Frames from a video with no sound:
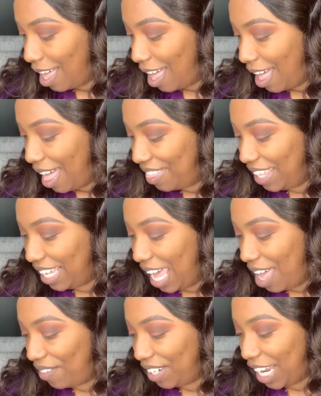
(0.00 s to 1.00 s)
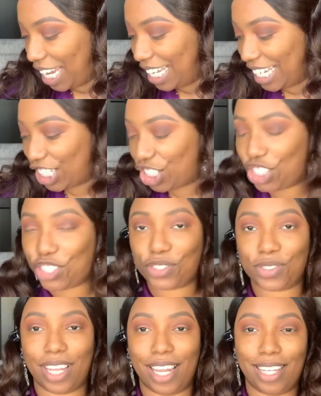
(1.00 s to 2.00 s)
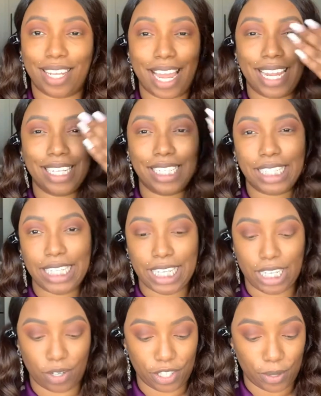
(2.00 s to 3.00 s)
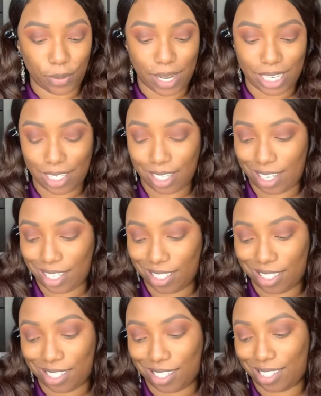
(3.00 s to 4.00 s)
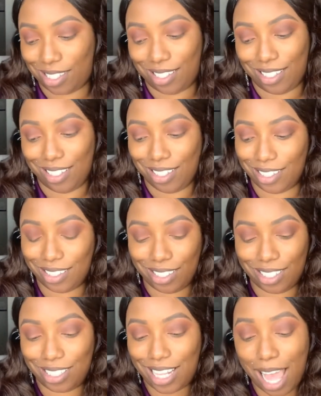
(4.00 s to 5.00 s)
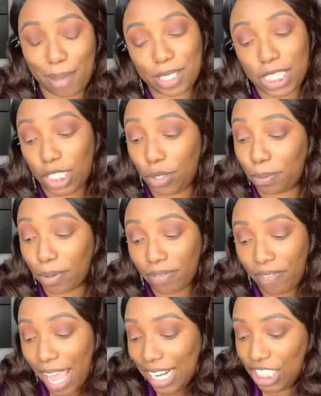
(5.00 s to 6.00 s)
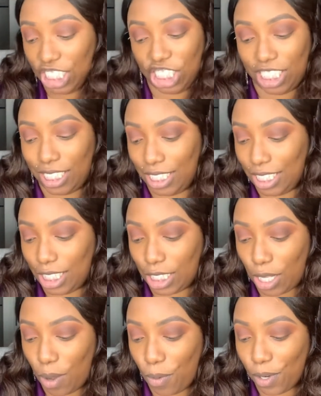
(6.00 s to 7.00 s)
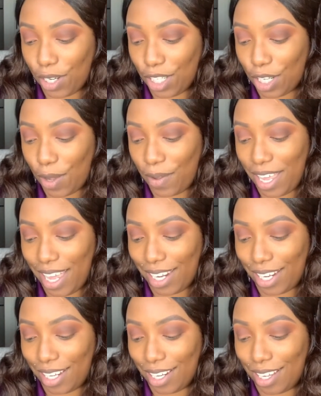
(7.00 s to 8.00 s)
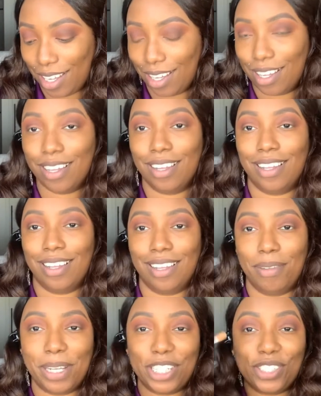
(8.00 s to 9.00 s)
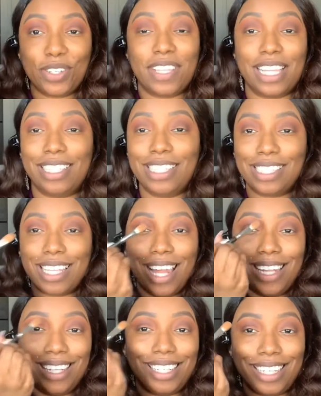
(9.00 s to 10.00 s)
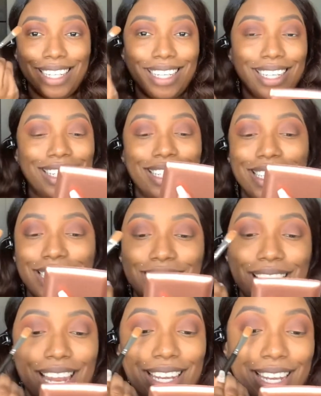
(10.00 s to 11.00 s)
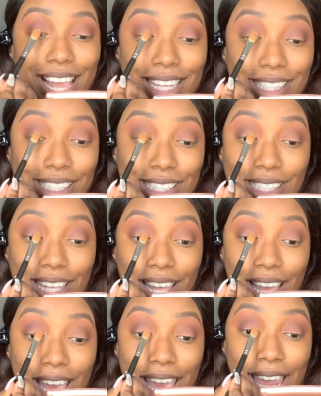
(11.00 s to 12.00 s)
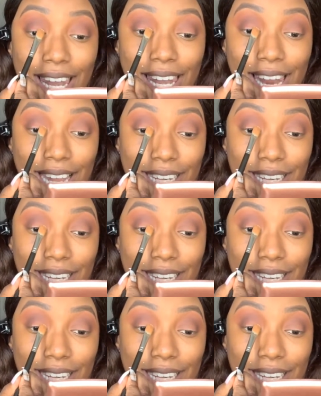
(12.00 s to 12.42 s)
I think having a light lid on your wedding day is just absolute perfection. So we're gonna go ahead and make sure that this lid is nice and light.